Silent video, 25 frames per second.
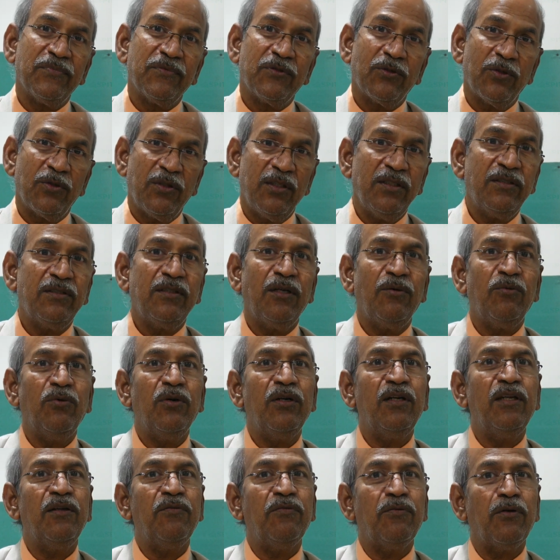So this is the
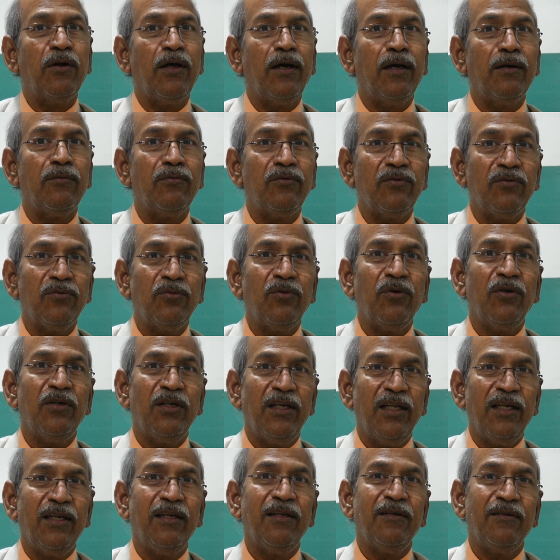only flaw,
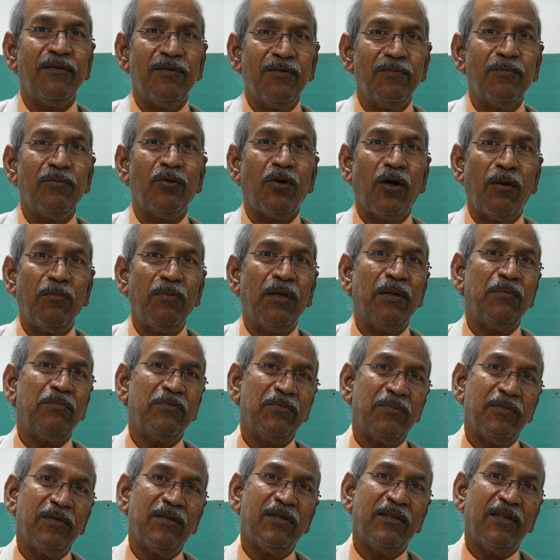only
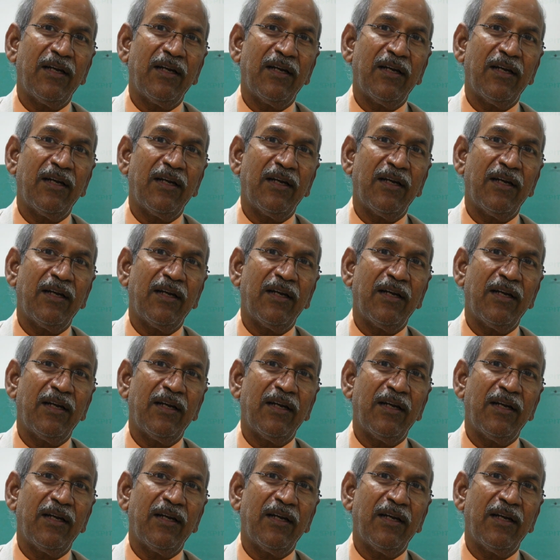problem,